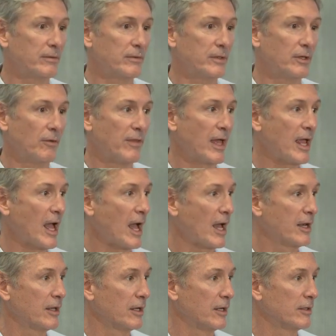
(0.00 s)
you know, they
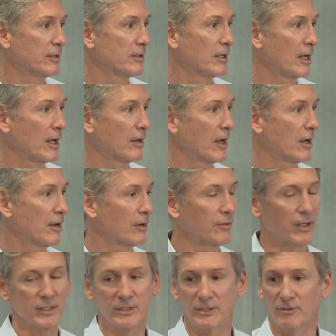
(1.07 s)
had a, how
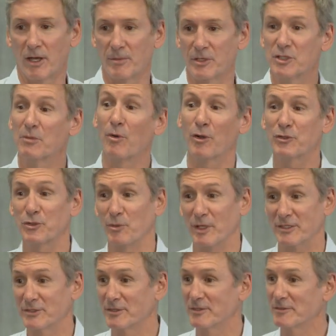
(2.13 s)
do I describe it,
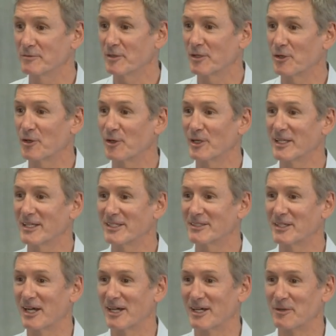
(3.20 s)
tumultuous early
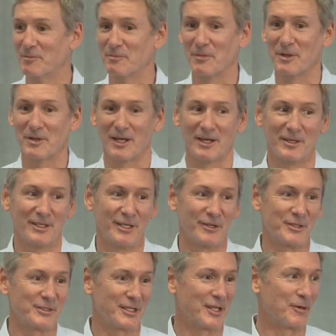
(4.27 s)
uh, uh,
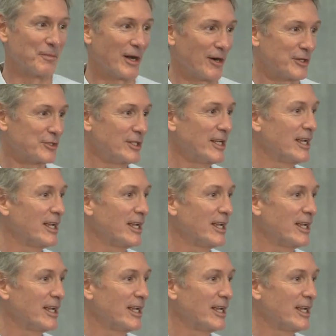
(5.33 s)
years in their marriage.